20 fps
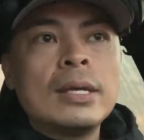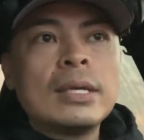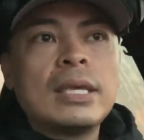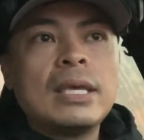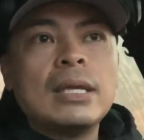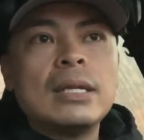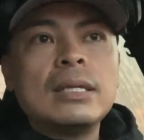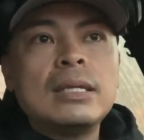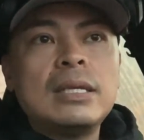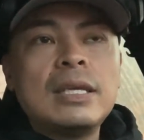
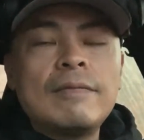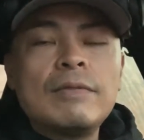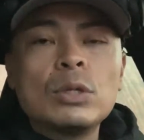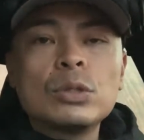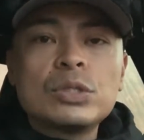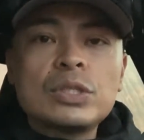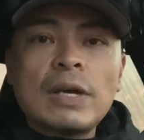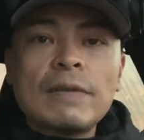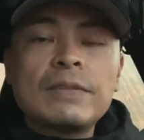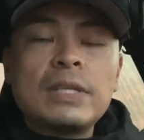can give
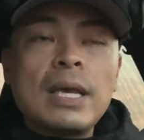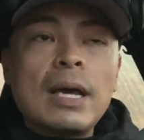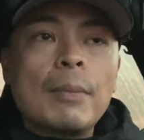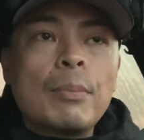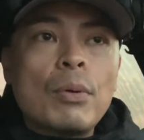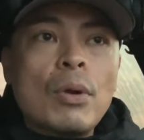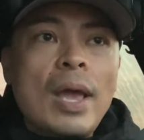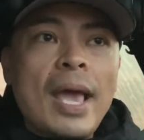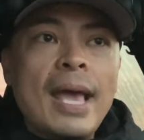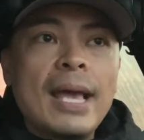yourself the
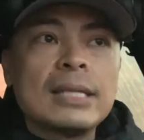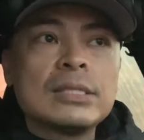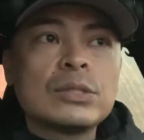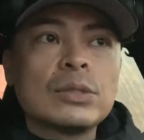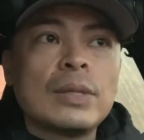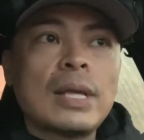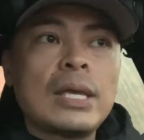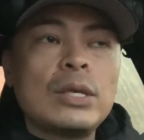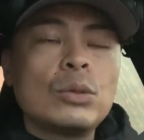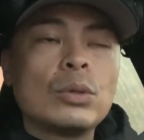upper hand
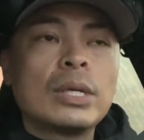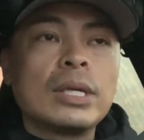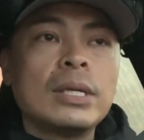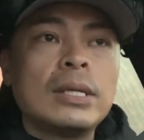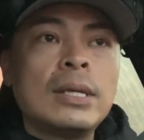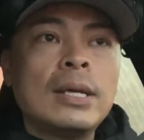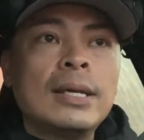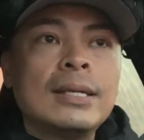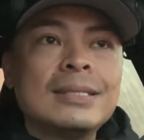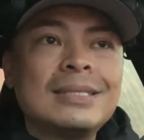so that you
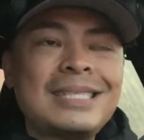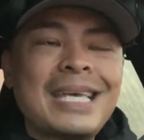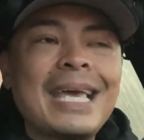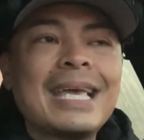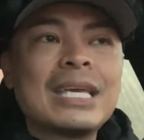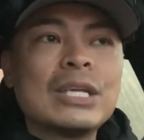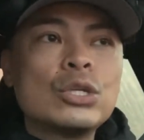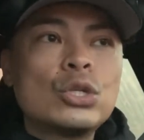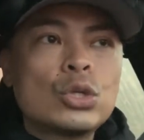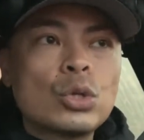can
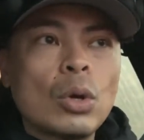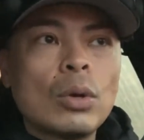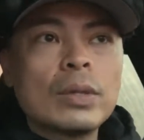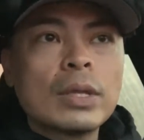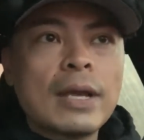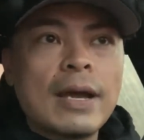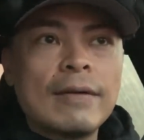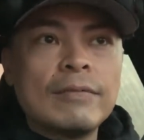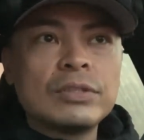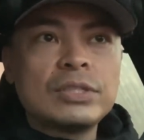take control of
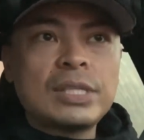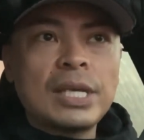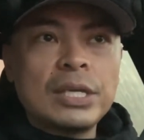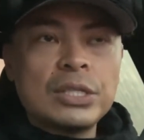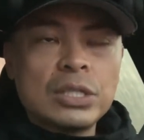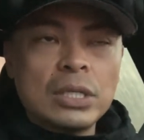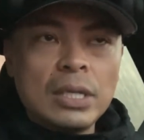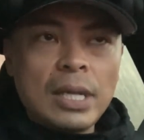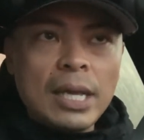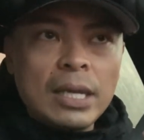the
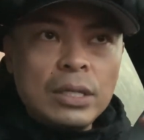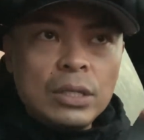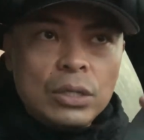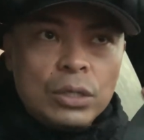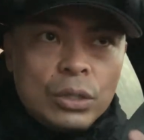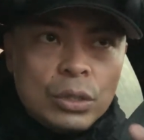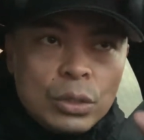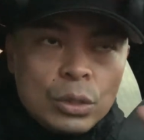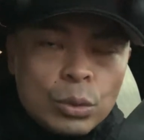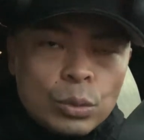conversation and
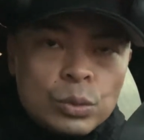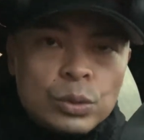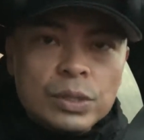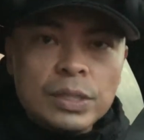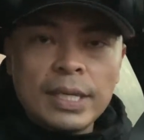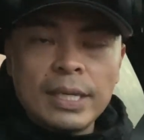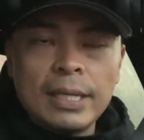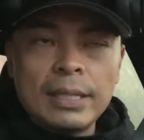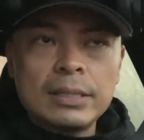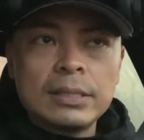use
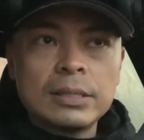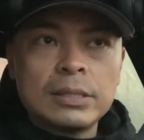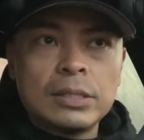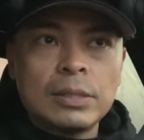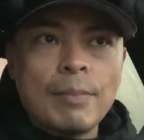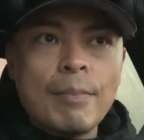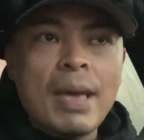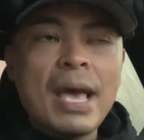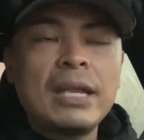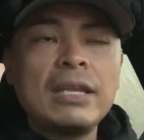it
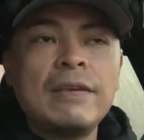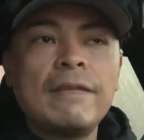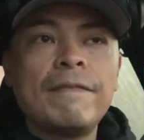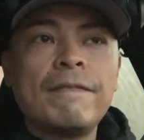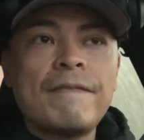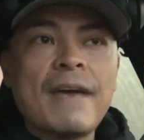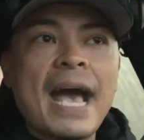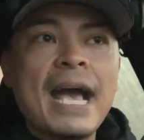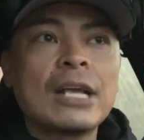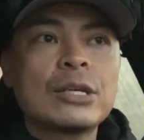to
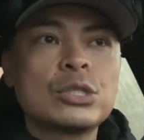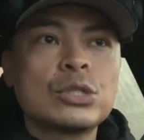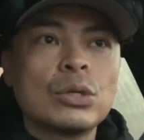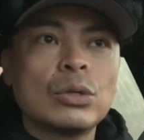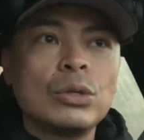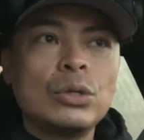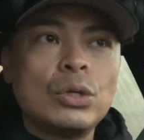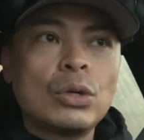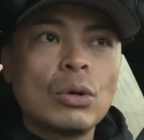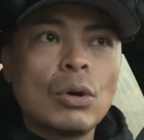
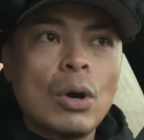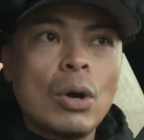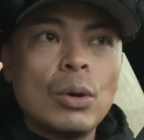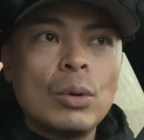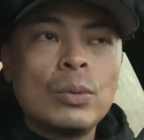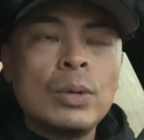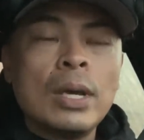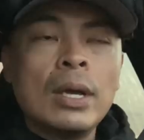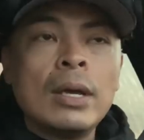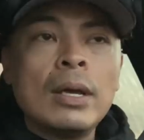manufacture your
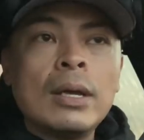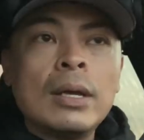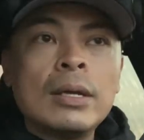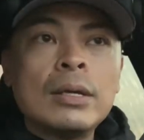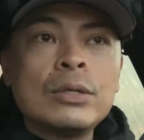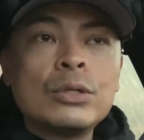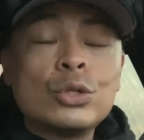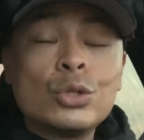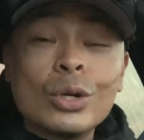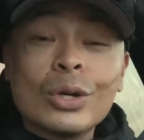own
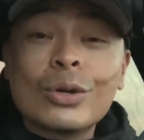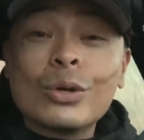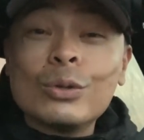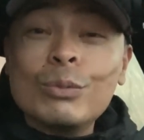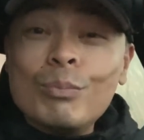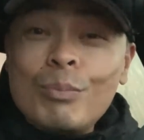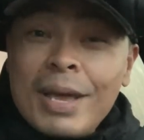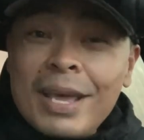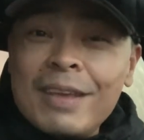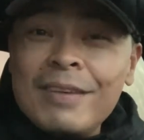
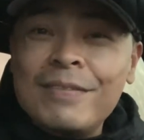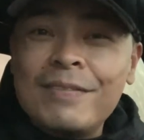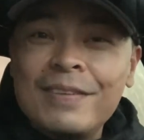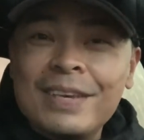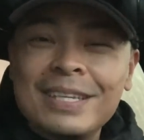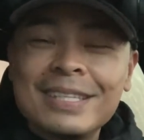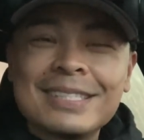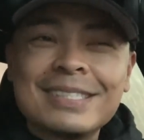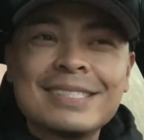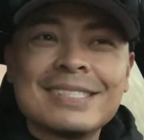trickled
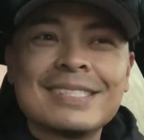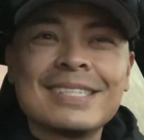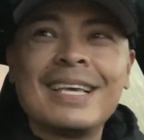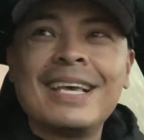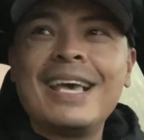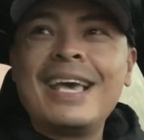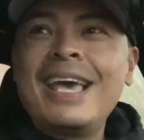benefits.